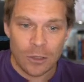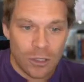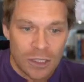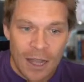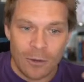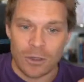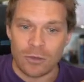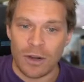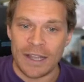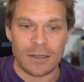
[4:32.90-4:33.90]
Look down,
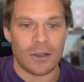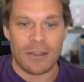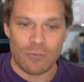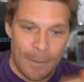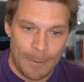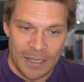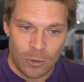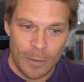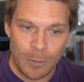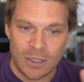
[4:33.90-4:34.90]
right? Okay, Rep
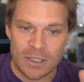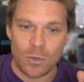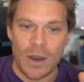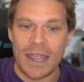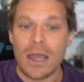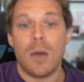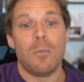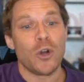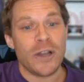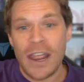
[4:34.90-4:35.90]
Bitcoin put this away.
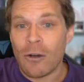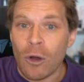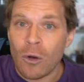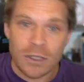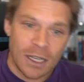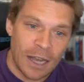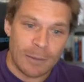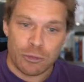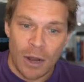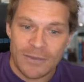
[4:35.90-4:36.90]
Monero, the kind
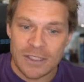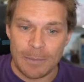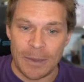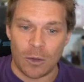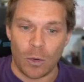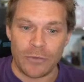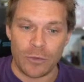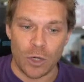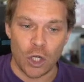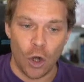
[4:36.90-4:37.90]
of privacy Bitcoin, if
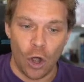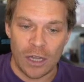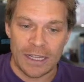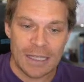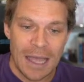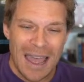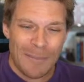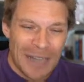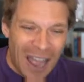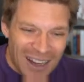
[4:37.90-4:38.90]
you want to call it.
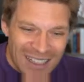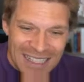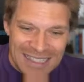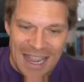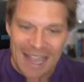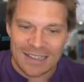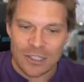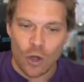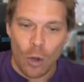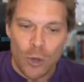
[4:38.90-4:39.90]
But other than that,
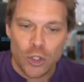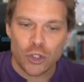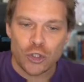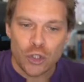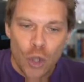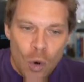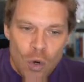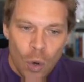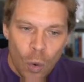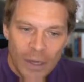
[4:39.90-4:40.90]
there's almost no
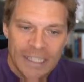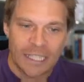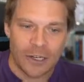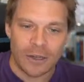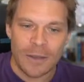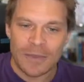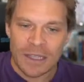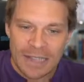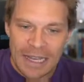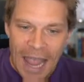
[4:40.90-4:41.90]
coin here
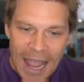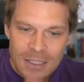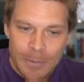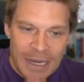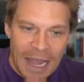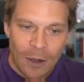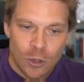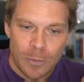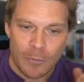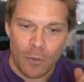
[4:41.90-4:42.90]
that has been
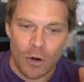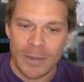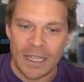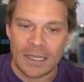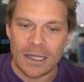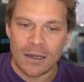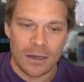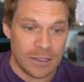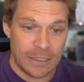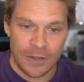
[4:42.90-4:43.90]
outperforming.
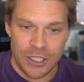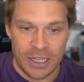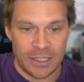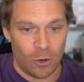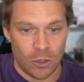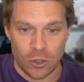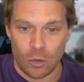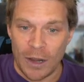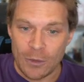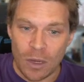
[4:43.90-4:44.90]
DeFi Chain did also
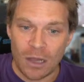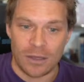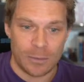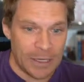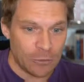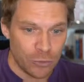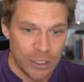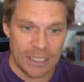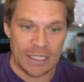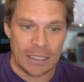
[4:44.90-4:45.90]
quite well. Been
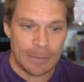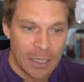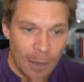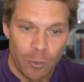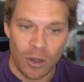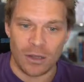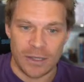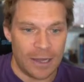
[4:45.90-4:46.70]
really keeping up well.